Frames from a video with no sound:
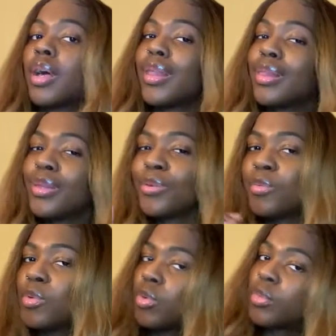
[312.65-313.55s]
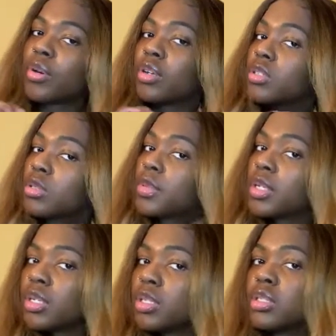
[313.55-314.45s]
a little bit more parting
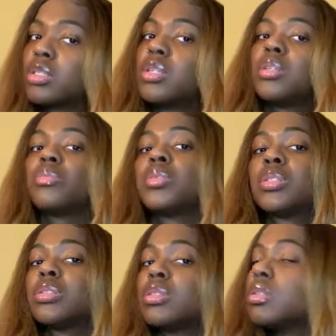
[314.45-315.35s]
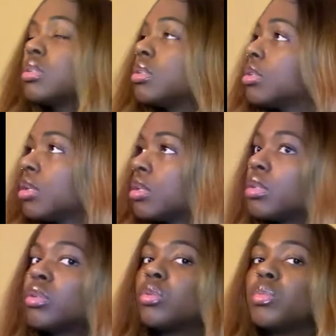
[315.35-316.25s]
space, and it was a
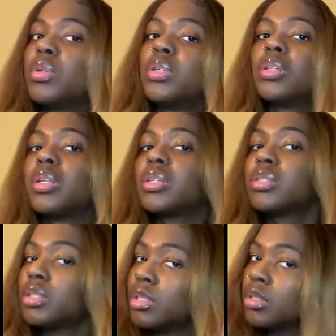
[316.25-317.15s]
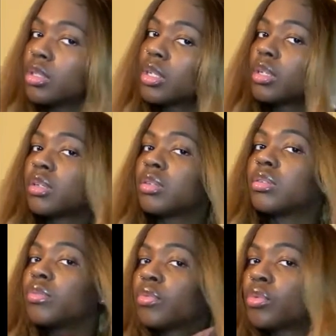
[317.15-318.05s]
little bit less like
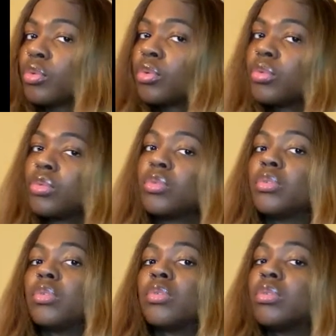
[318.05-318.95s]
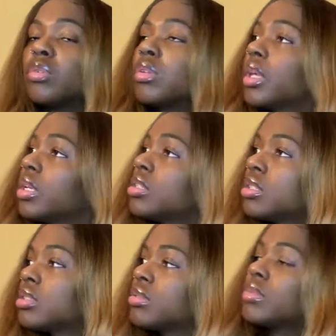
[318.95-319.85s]
full. Like,
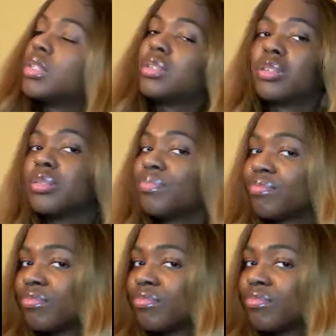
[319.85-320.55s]
it's, yeah,